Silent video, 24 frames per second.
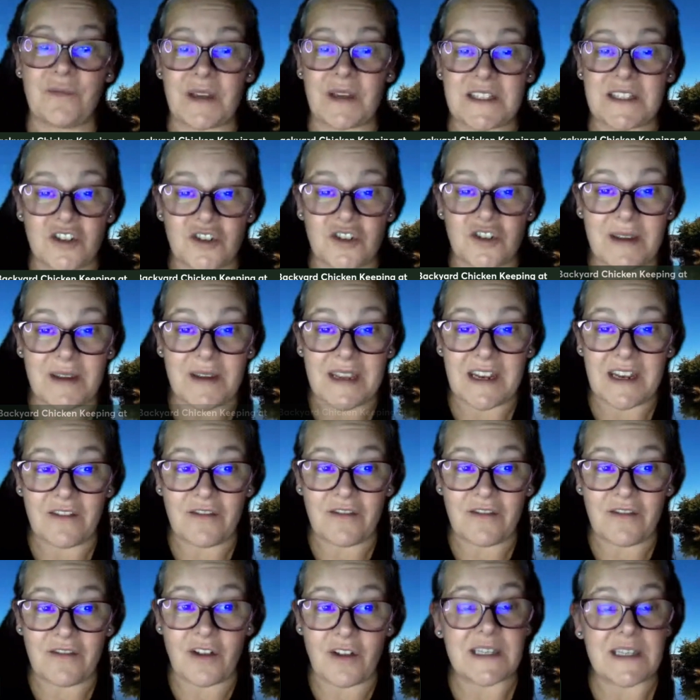social media
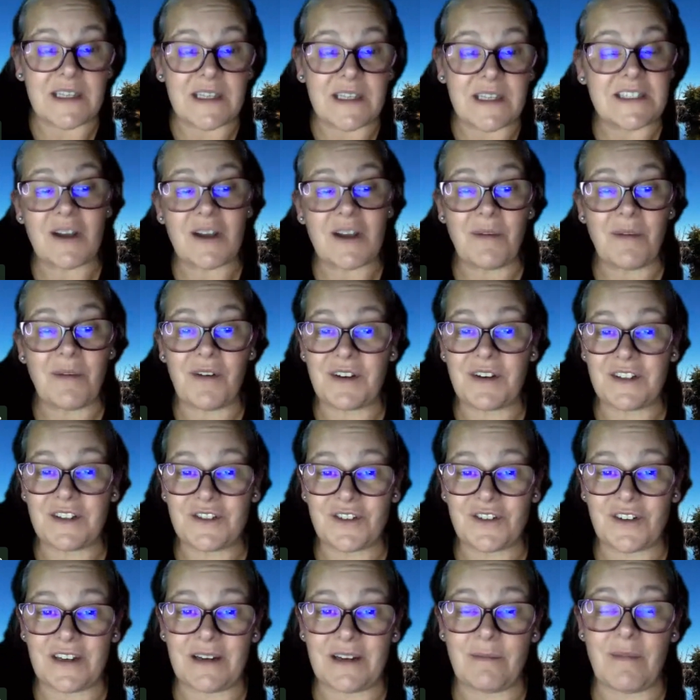followings, jump on and
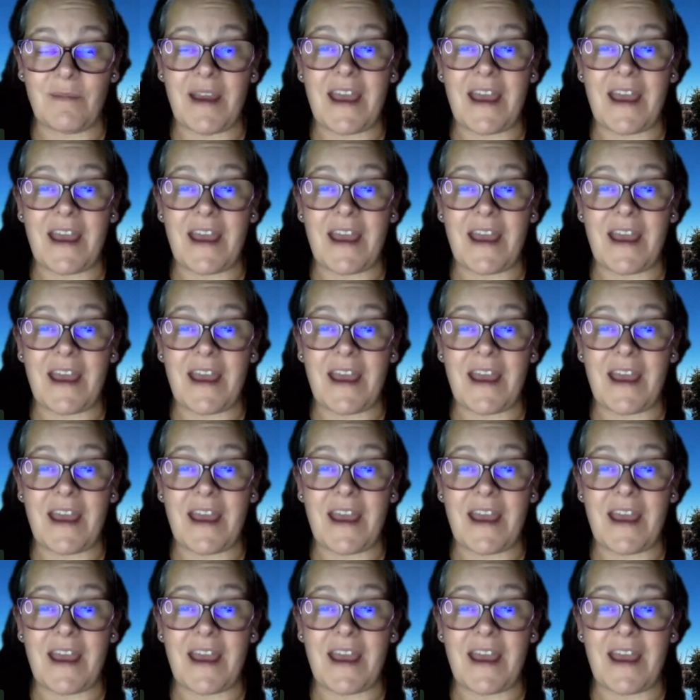join them,